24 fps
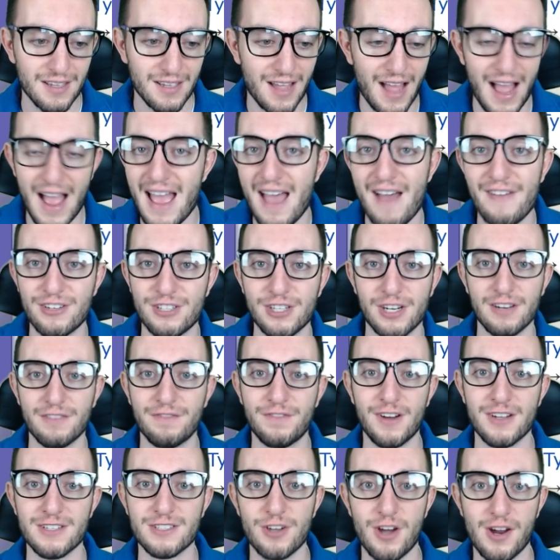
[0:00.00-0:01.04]
I have a ton
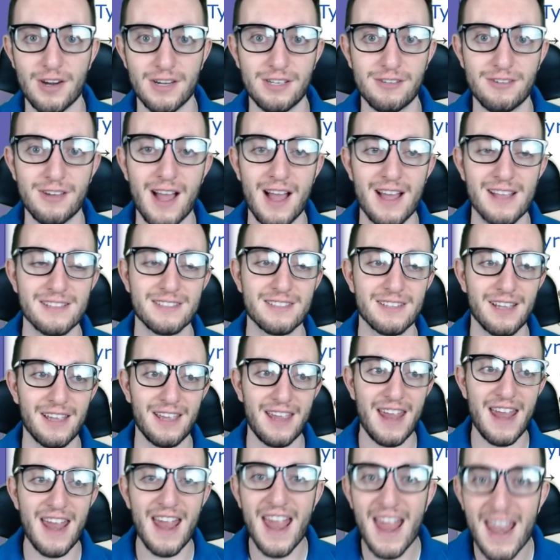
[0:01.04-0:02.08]
of fun talking to you guys.
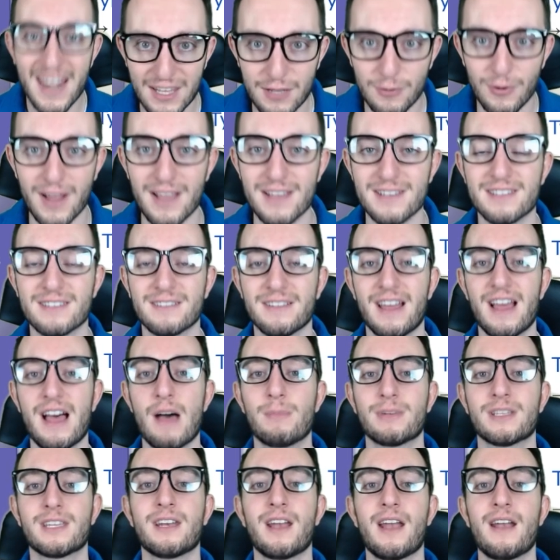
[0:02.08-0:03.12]
Anyways,
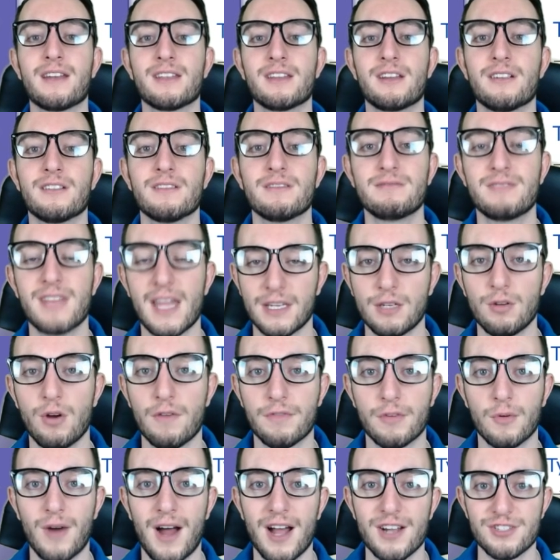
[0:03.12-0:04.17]
I'm going to get out of here. Thank you
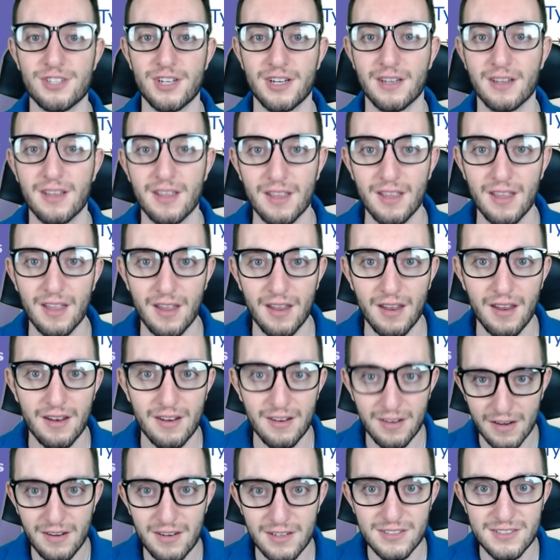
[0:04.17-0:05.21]
all for watching.
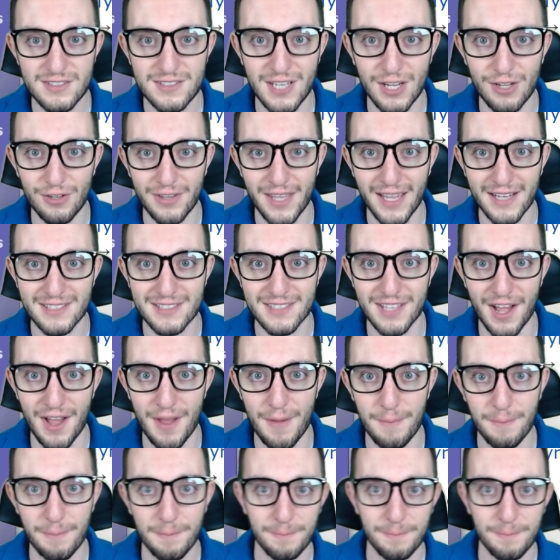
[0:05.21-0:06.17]
Till next time.